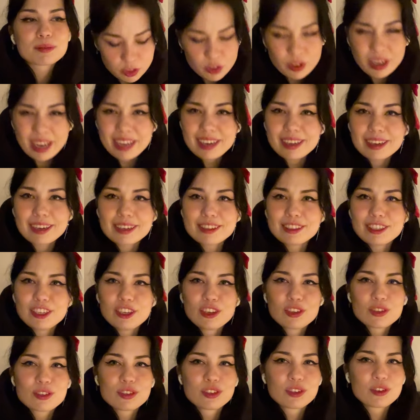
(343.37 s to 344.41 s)
you kind of
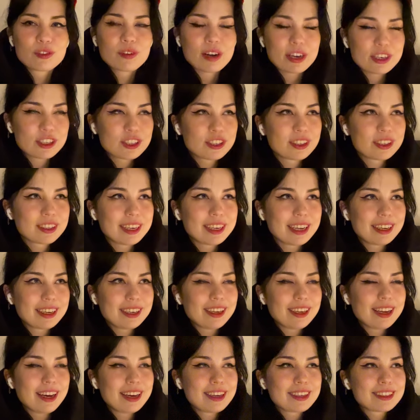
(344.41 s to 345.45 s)
continue to
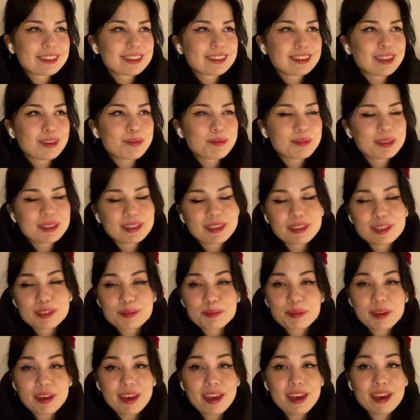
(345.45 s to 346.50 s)
rationalize somebody's
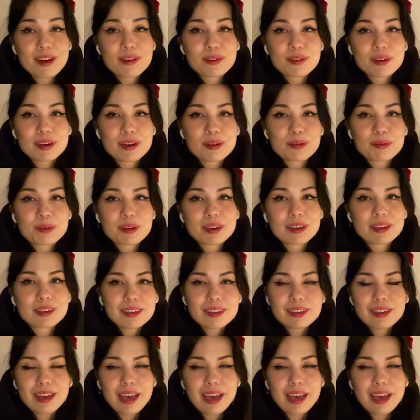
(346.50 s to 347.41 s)
behavior when